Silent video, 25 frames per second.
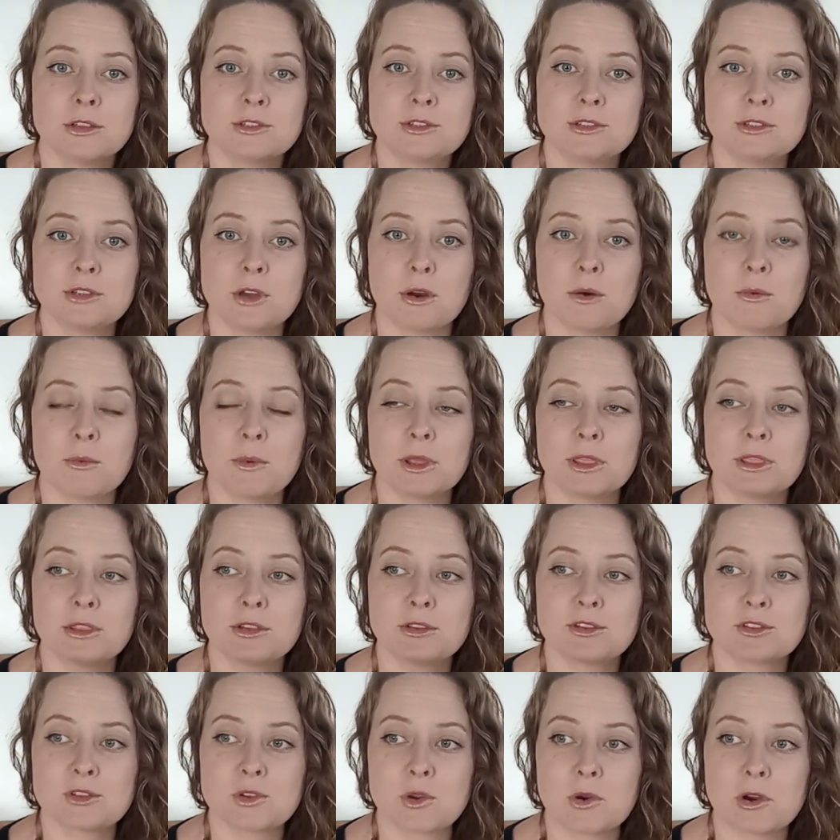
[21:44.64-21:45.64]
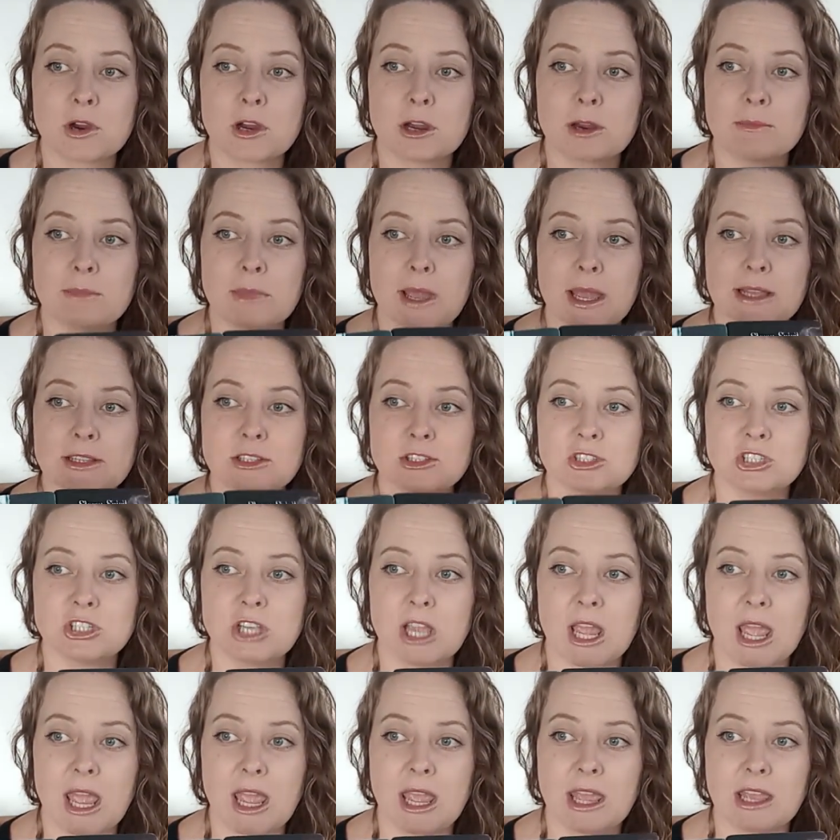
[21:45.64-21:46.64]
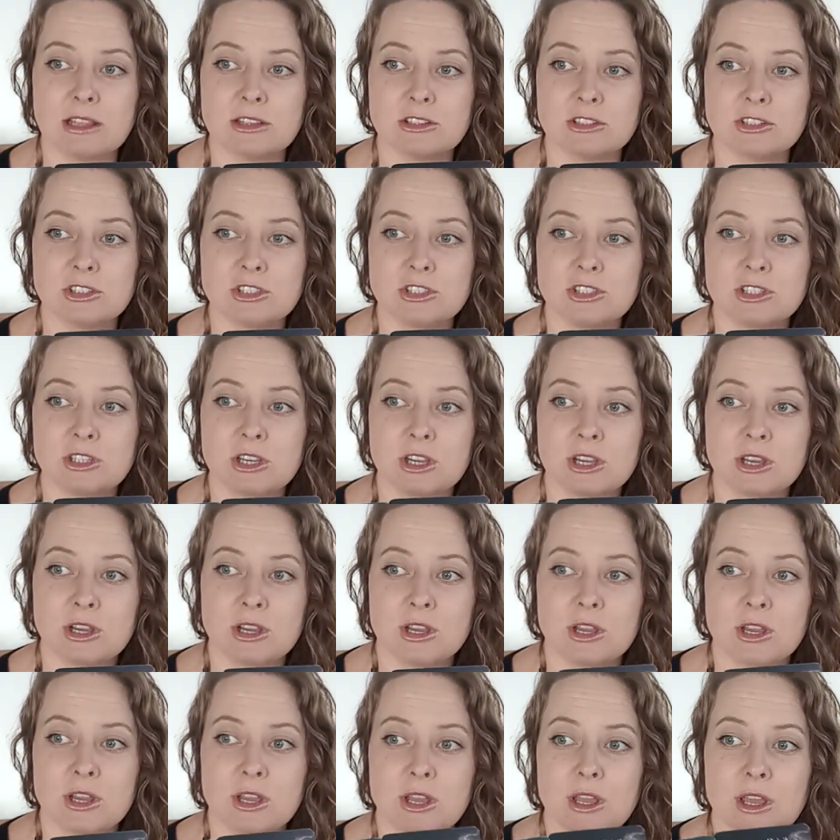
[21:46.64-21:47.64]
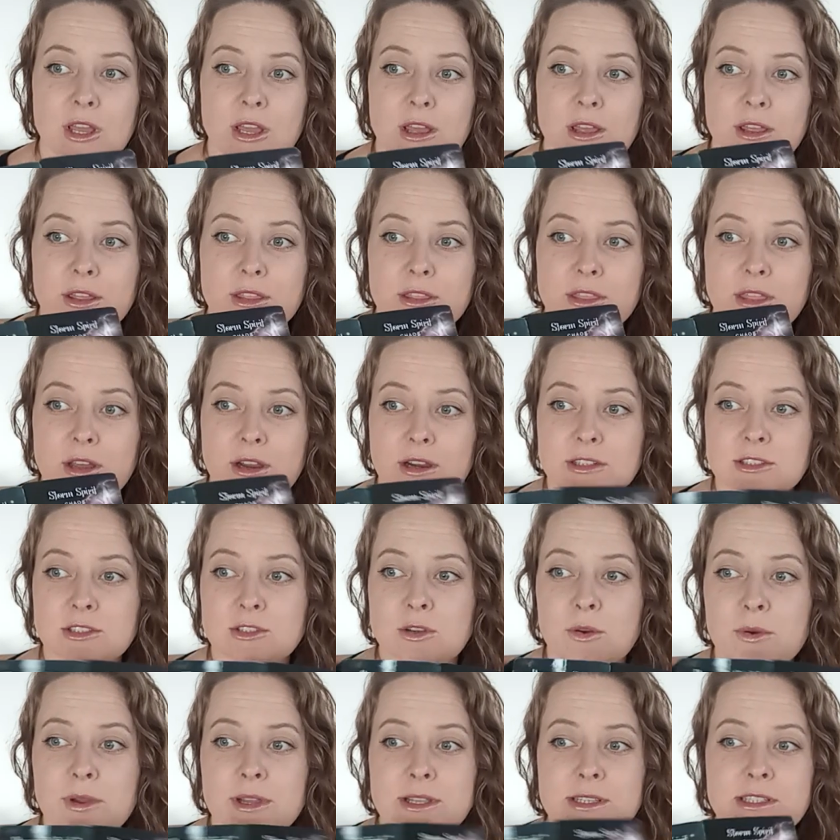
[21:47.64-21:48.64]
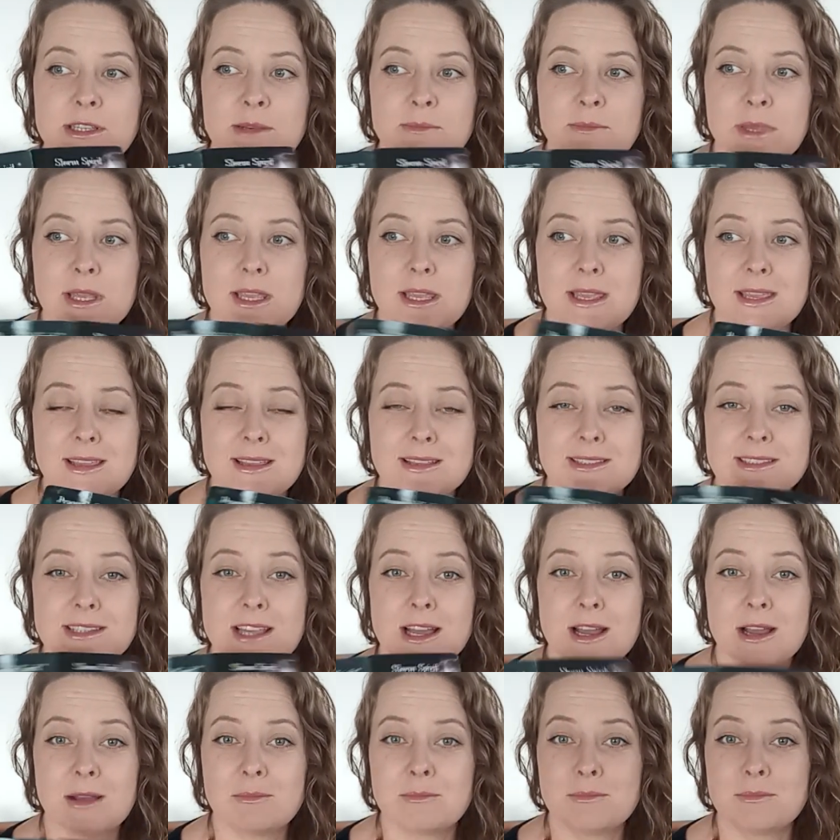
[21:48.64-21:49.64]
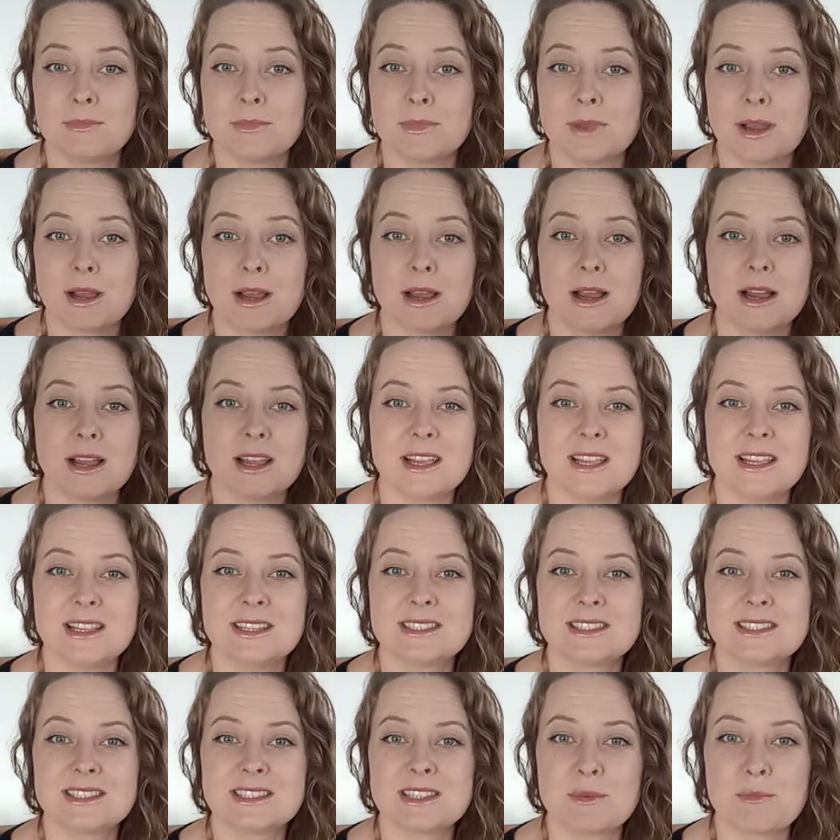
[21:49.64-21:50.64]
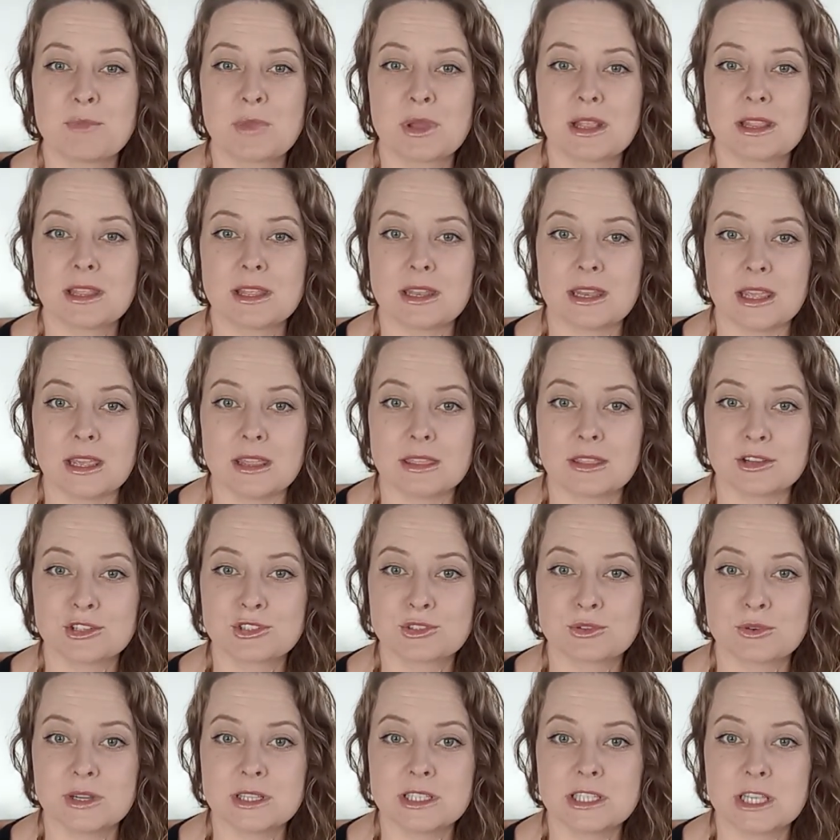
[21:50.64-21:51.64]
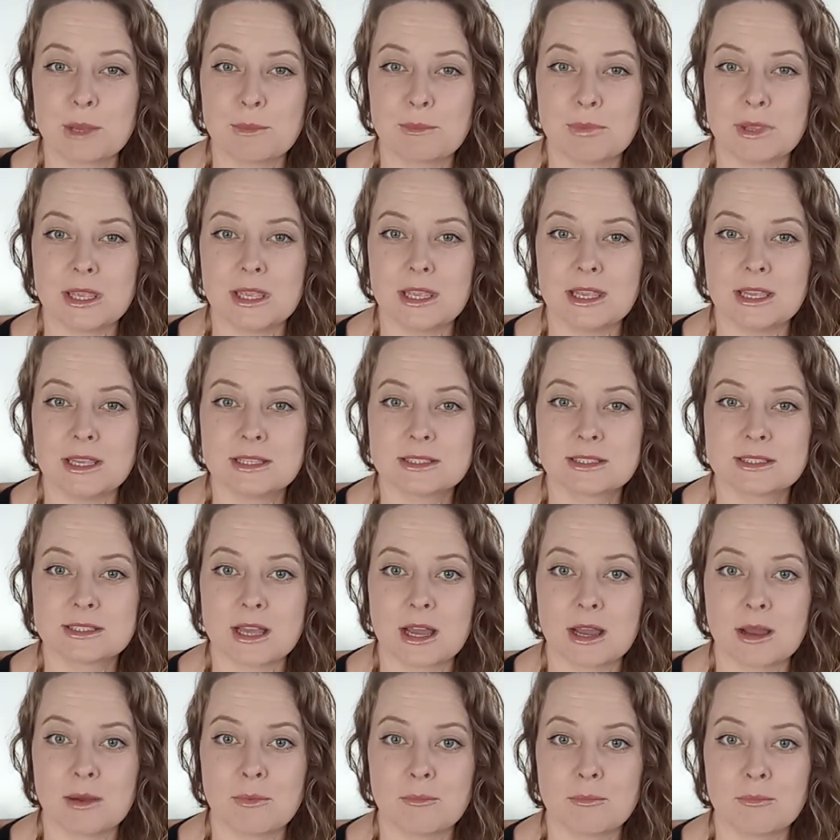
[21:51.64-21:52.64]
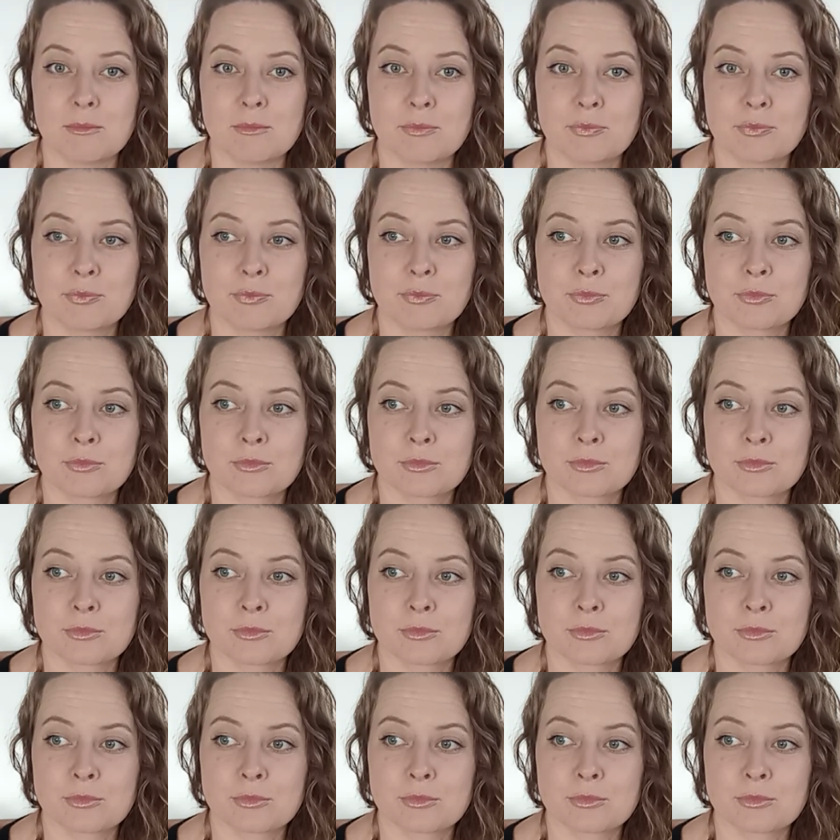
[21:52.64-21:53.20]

So with storm and change, there's going to be some instability. There's going to be some